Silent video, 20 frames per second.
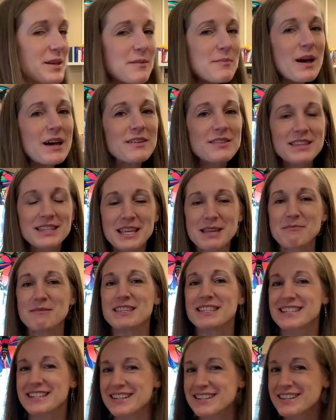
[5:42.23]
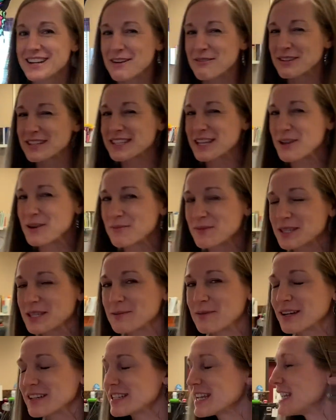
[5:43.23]
about the same as Jared. I want to say almost
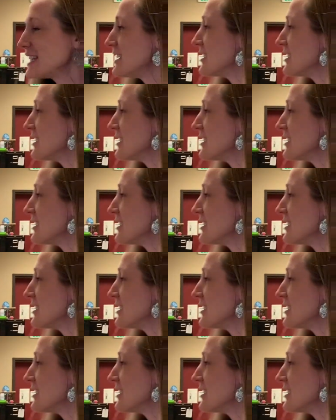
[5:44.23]
about 10